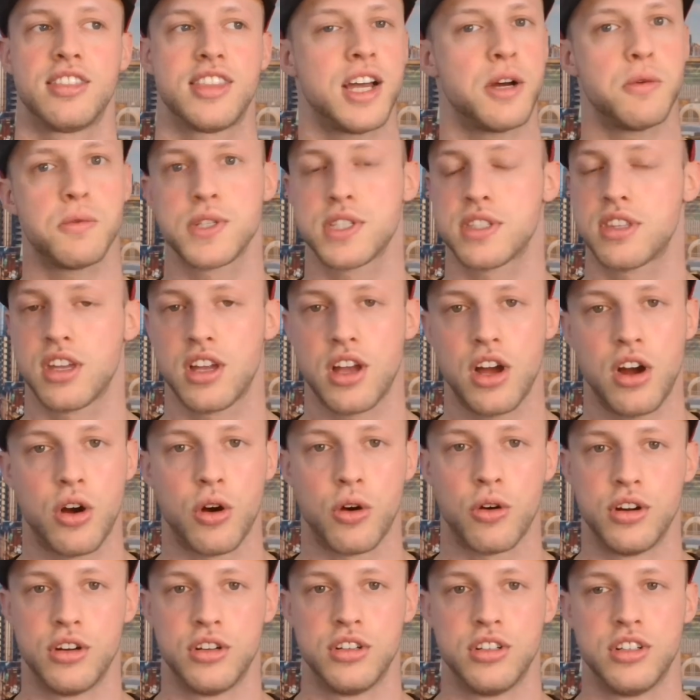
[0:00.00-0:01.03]
That was the
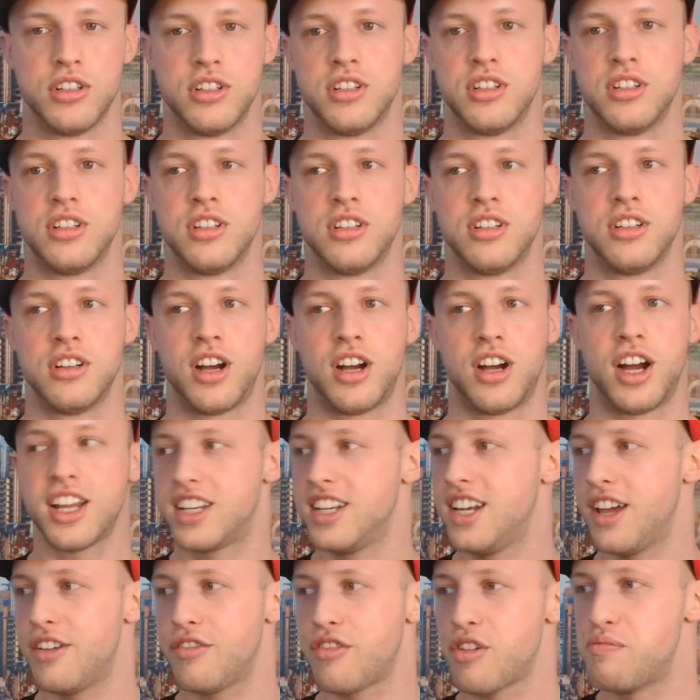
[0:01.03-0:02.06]
goal. I'd
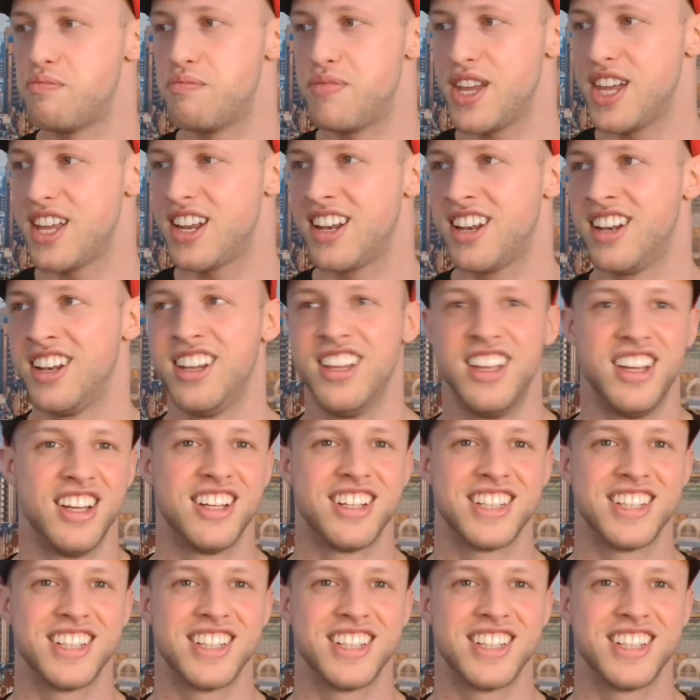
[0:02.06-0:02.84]
never been